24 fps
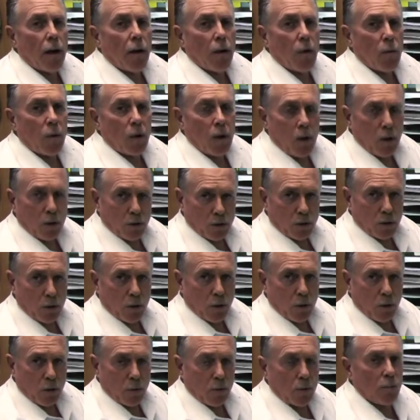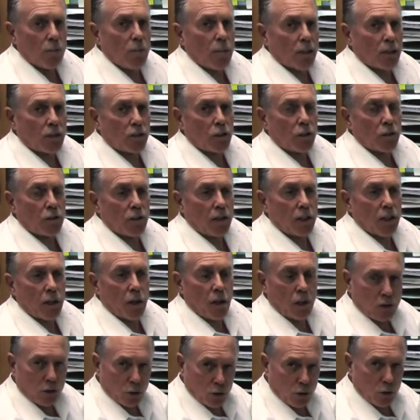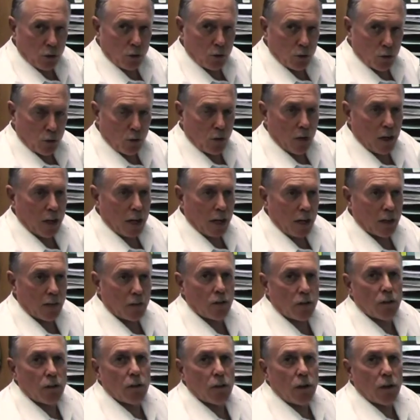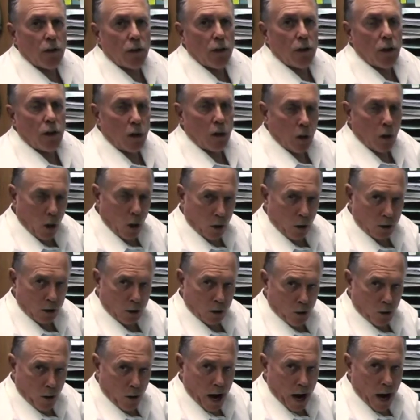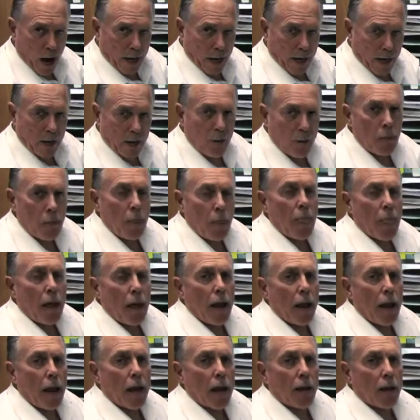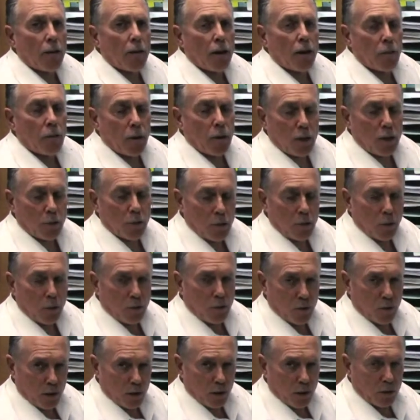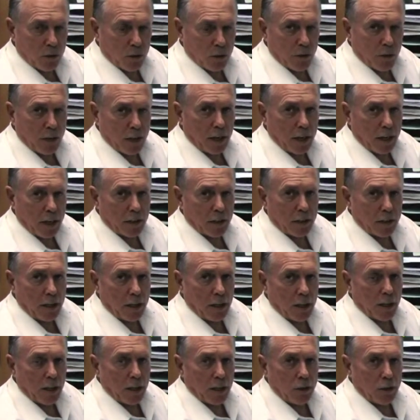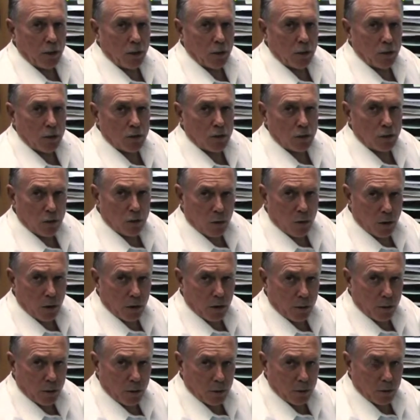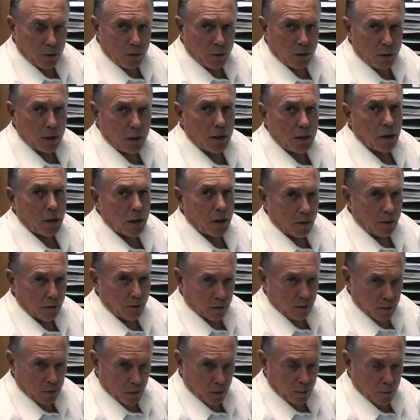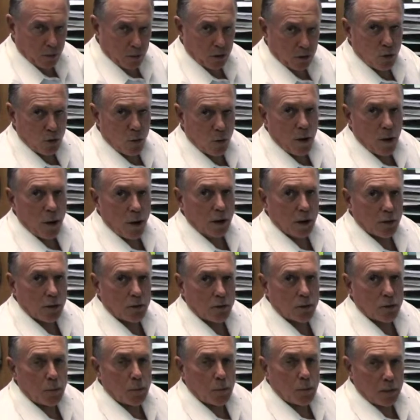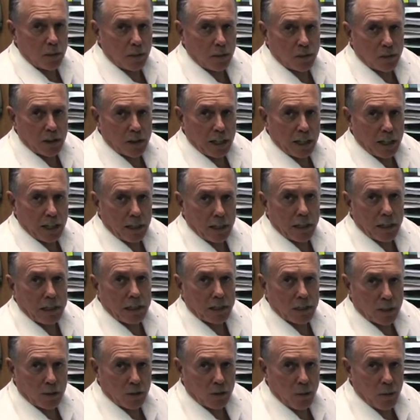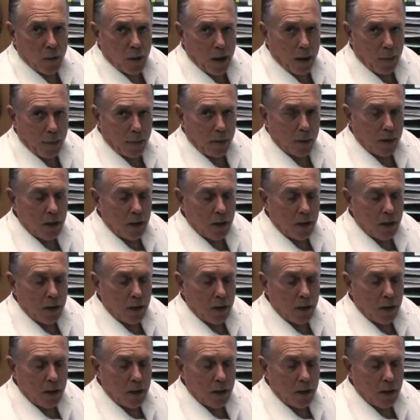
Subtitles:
We also measure the longitudinal gradient along the track, and then we compute the vertical gradient and use the square root of the sum of the squares to produce an analytic signal map.